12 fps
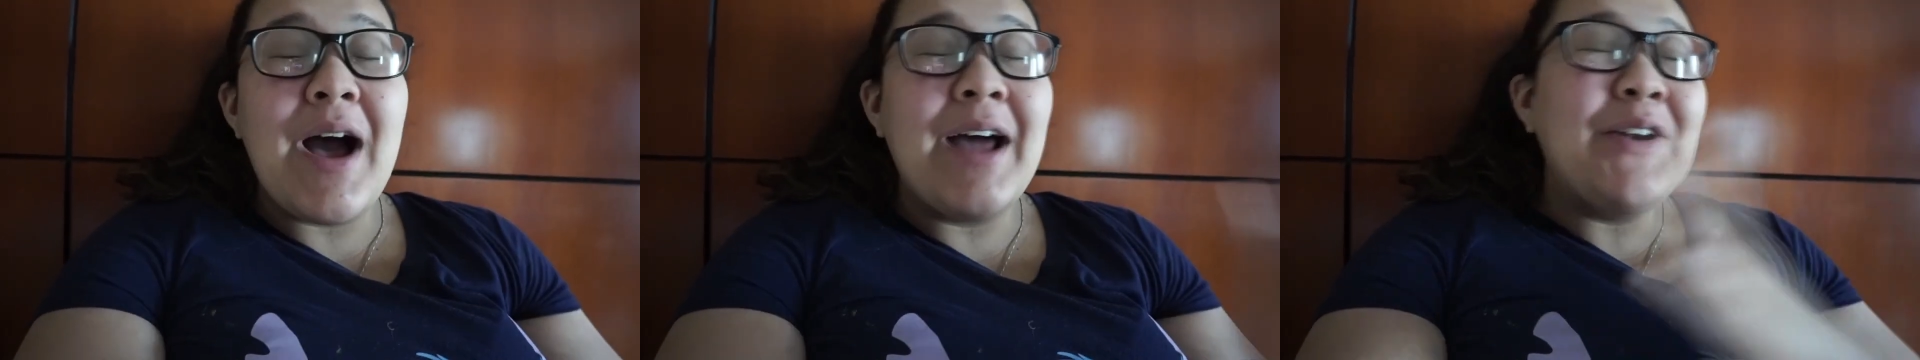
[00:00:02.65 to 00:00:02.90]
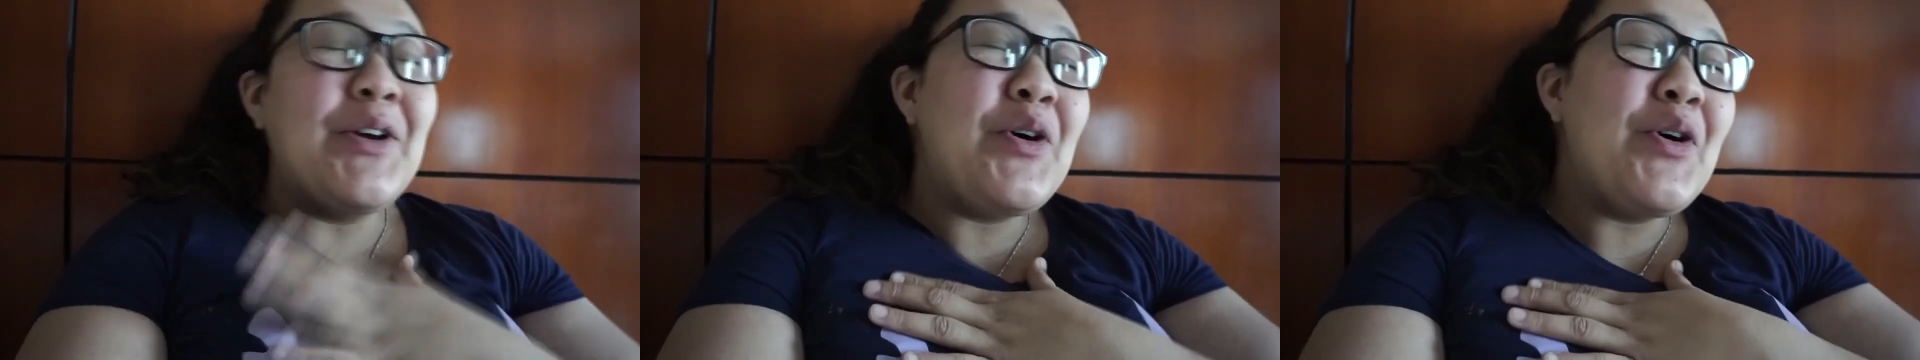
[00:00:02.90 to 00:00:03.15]

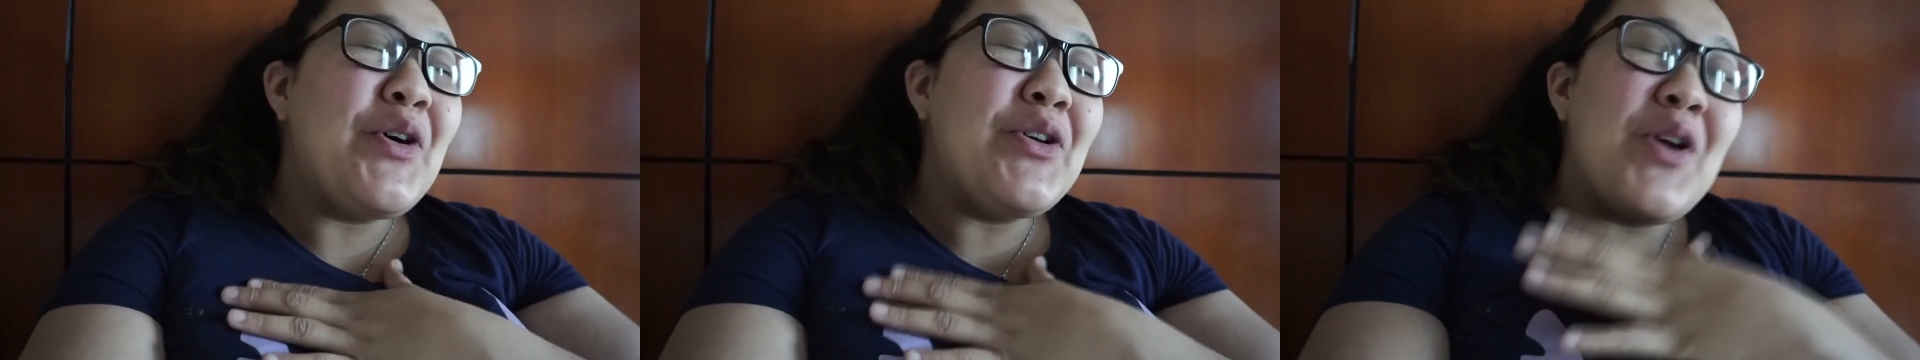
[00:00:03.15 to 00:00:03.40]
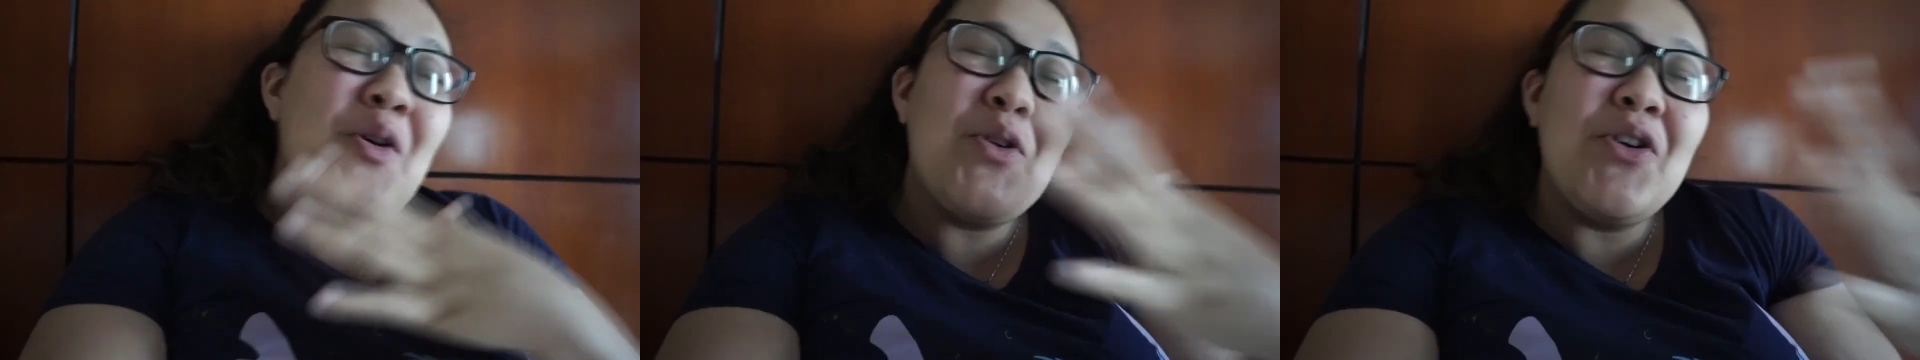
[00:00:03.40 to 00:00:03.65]
I know
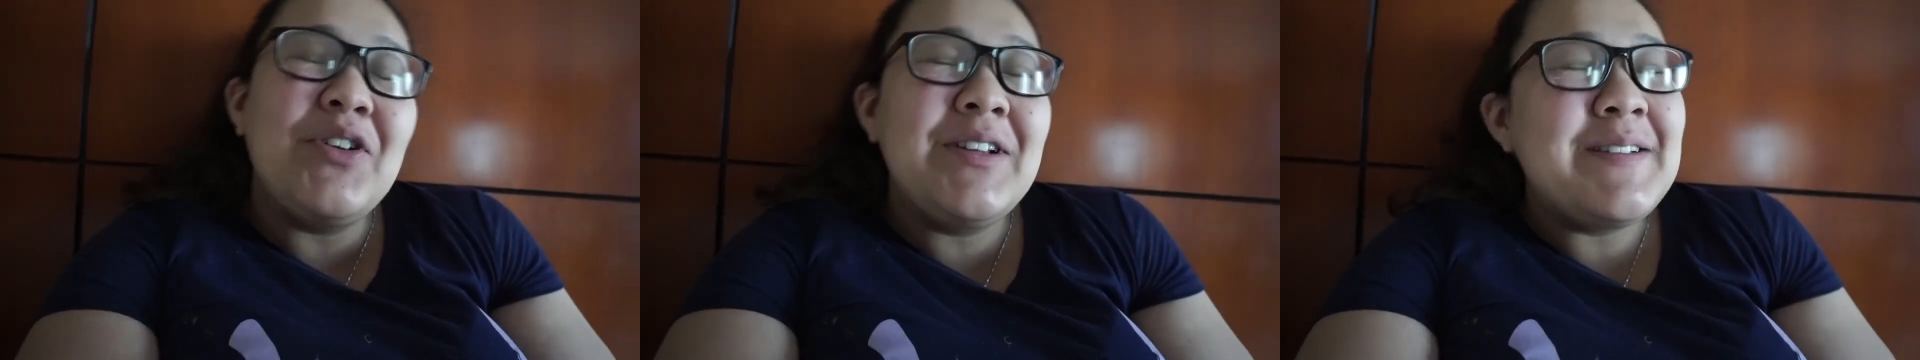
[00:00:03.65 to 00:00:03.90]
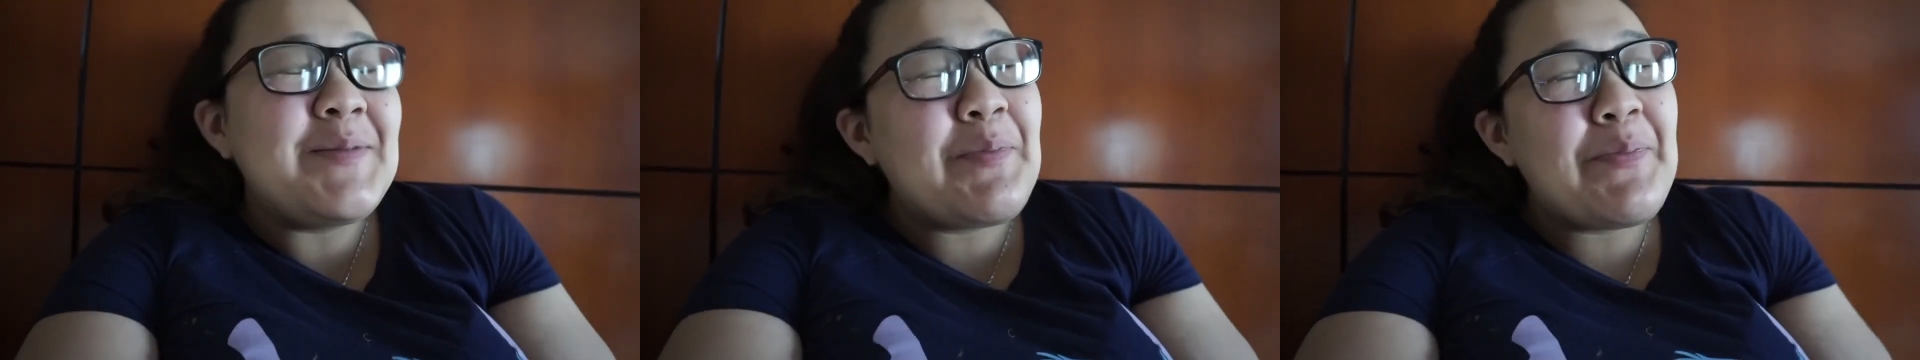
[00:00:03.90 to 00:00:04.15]
your girl
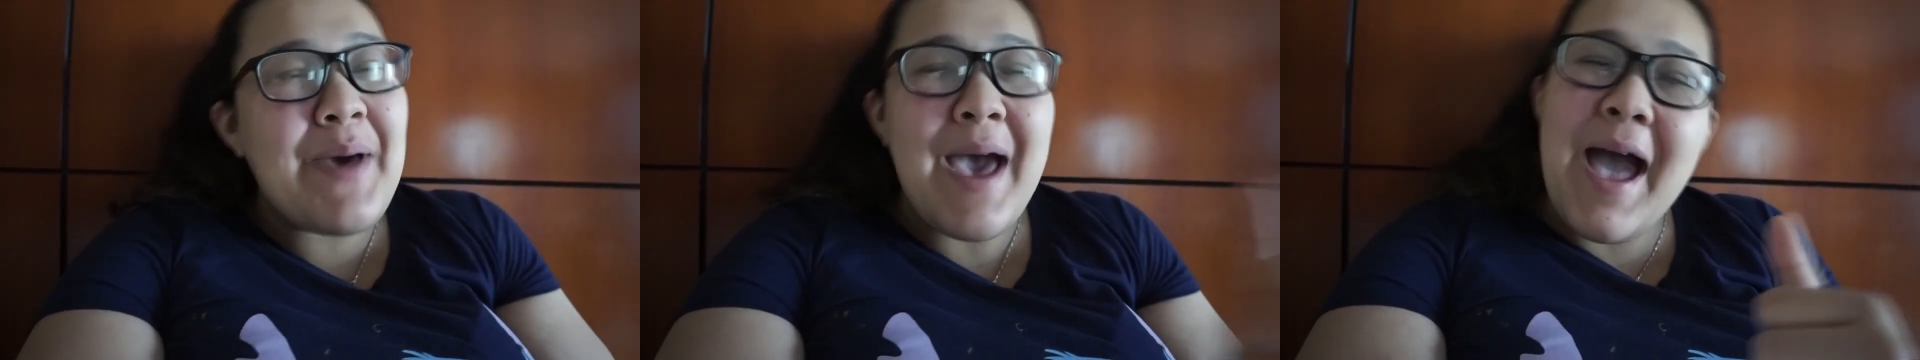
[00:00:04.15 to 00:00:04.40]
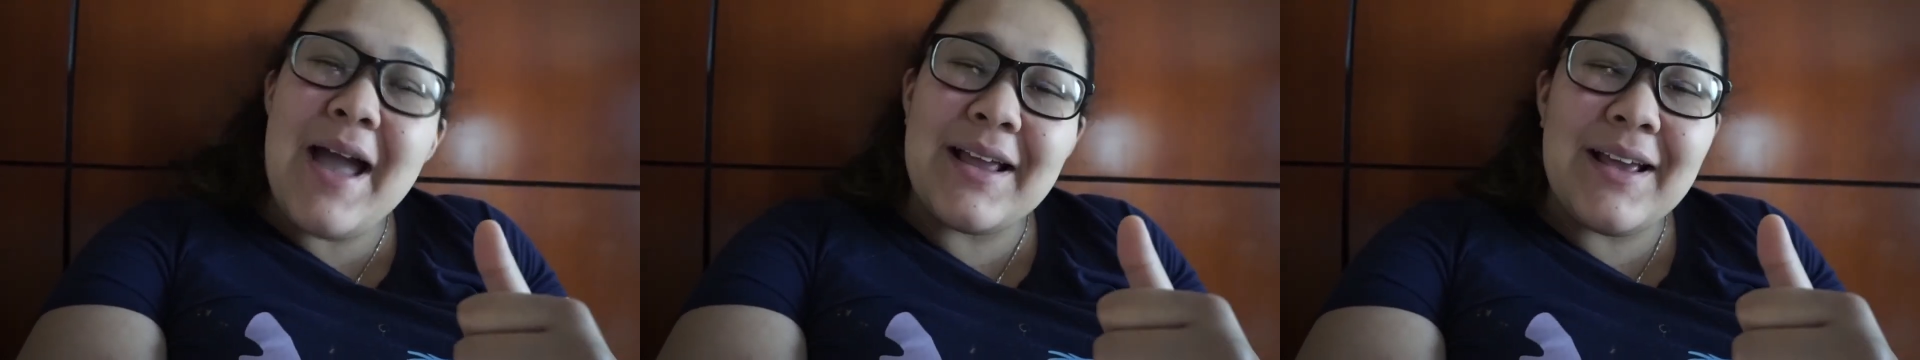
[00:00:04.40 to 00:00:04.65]
is
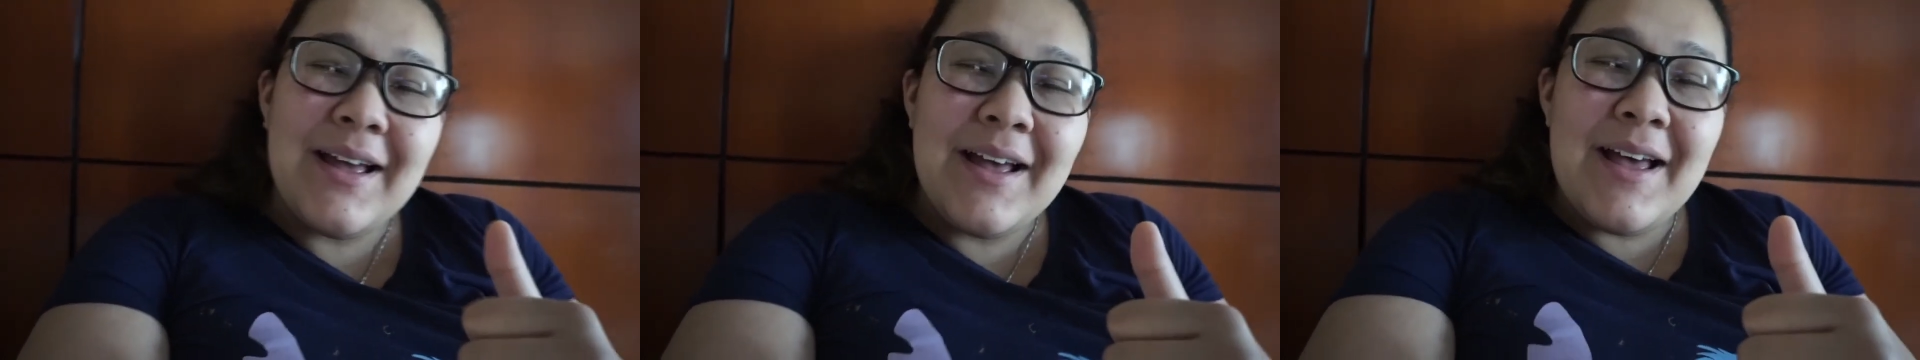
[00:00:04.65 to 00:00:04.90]
back